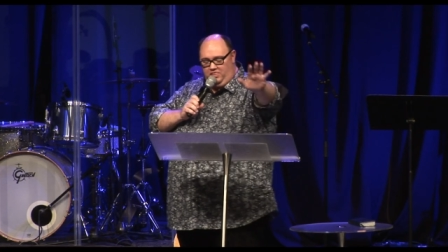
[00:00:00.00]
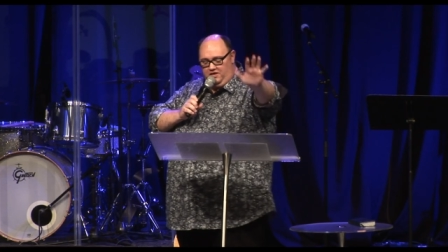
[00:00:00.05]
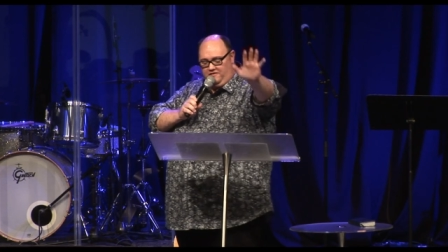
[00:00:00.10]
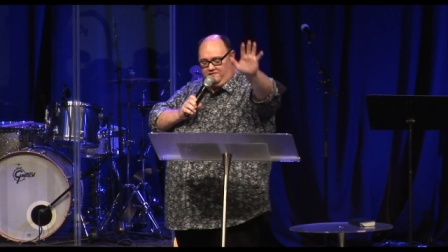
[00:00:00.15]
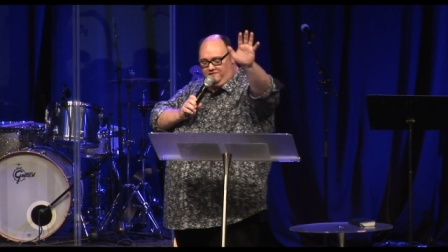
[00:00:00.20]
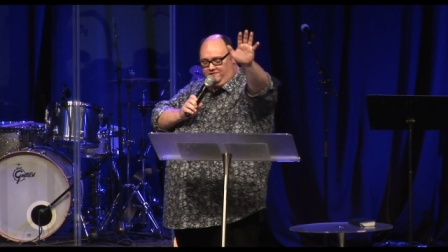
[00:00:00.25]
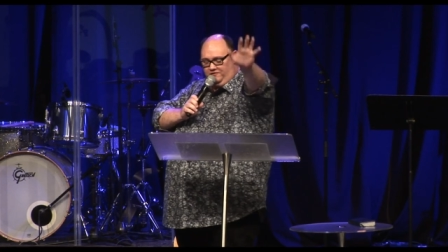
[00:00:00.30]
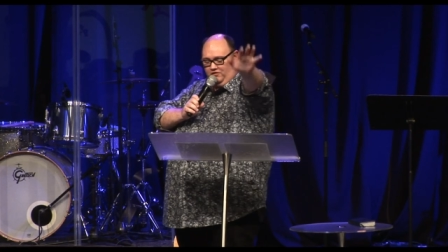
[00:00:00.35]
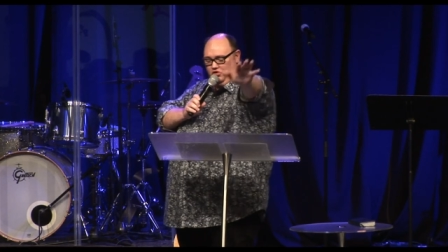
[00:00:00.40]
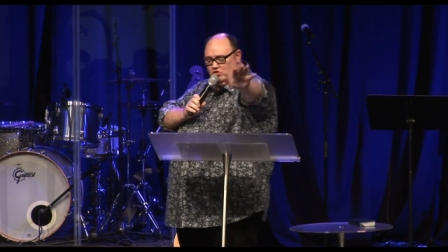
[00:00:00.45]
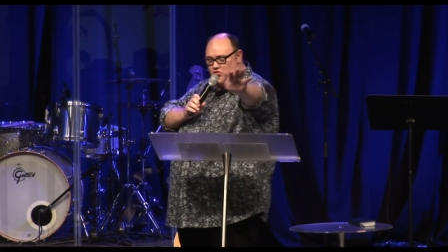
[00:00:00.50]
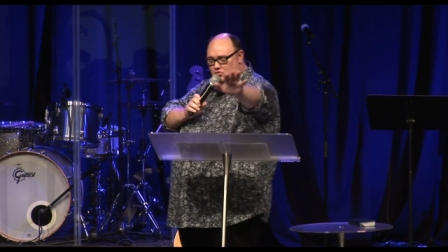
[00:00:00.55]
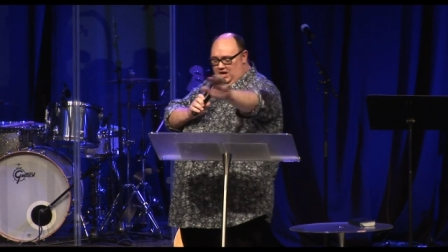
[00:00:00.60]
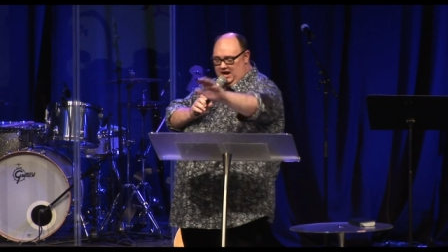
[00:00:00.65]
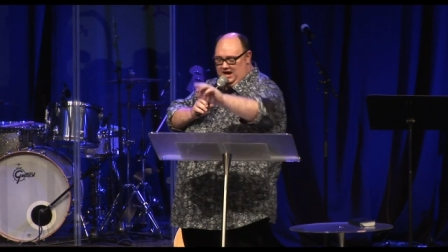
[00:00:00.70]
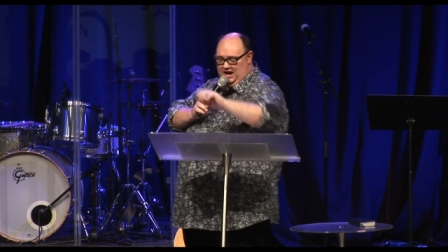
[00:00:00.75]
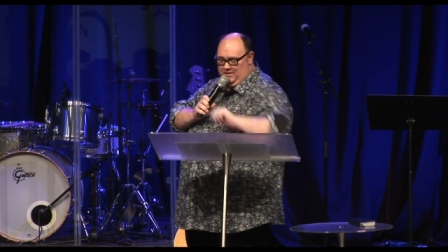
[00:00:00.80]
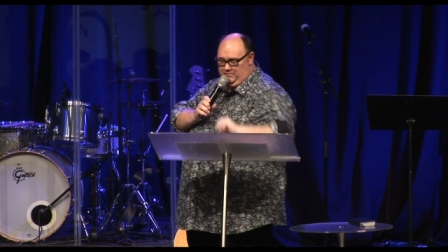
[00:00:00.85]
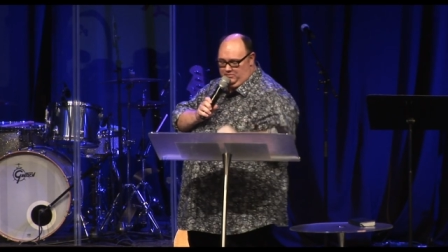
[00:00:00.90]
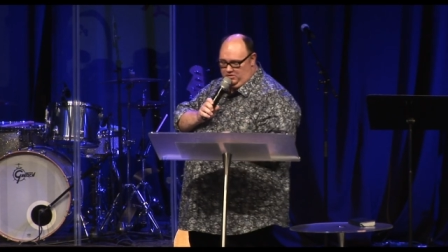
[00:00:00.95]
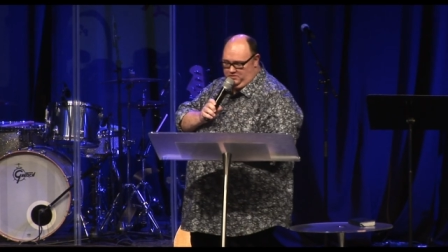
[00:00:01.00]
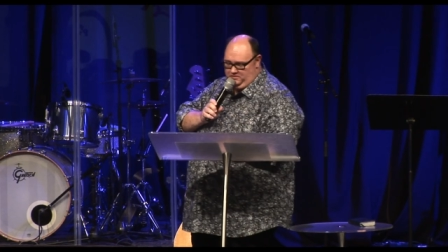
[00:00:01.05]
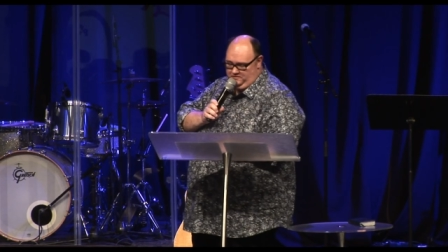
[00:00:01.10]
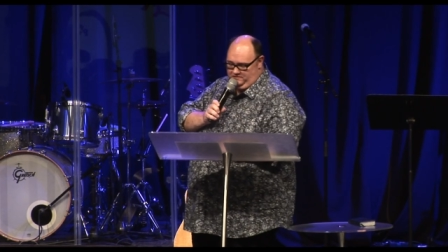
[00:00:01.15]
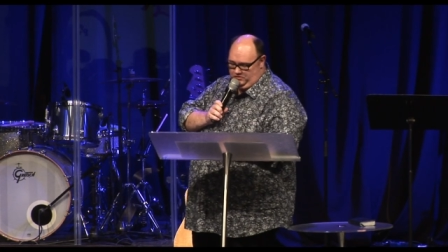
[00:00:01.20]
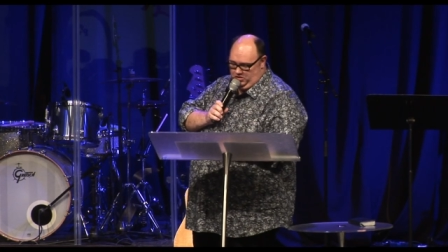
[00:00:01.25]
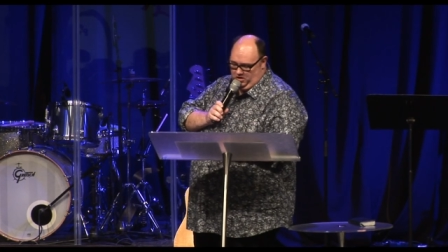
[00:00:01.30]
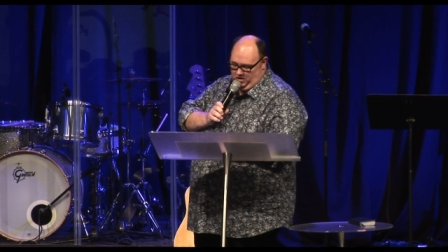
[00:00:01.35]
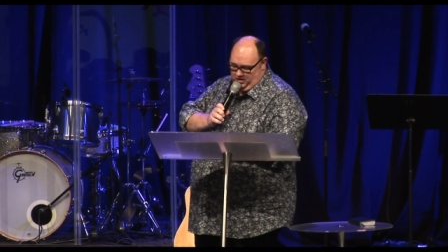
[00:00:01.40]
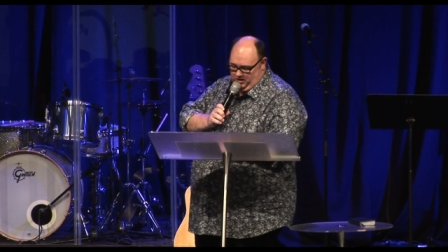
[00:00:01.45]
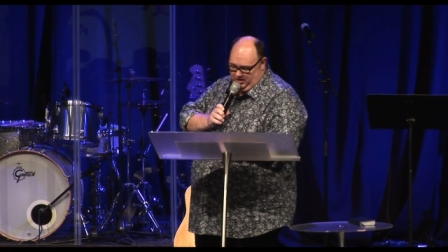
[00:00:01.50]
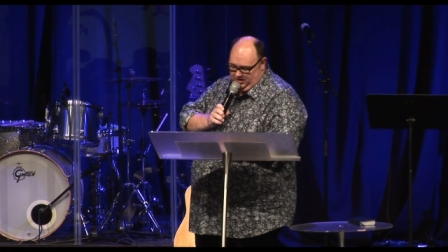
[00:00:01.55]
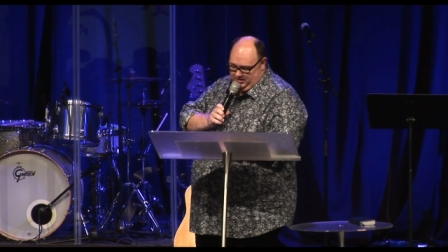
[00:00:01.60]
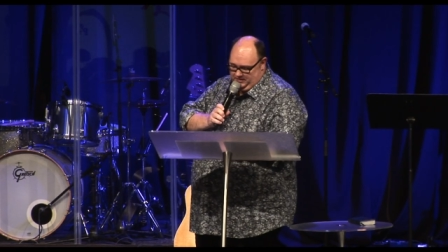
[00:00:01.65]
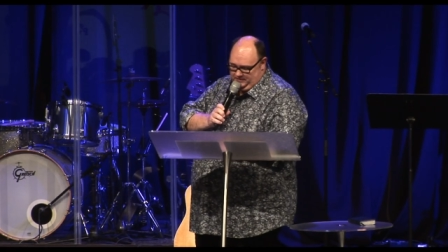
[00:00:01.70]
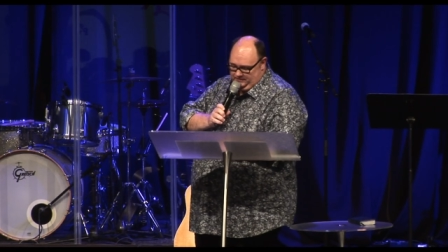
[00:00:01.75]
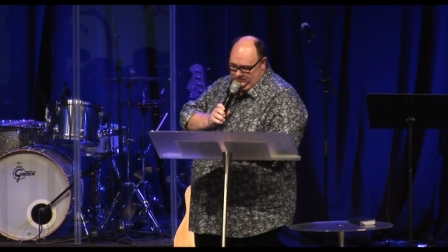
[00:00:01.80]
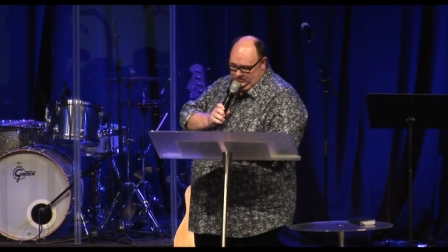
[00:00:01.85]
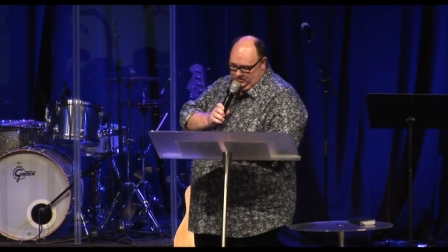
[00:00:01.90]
the full armor of God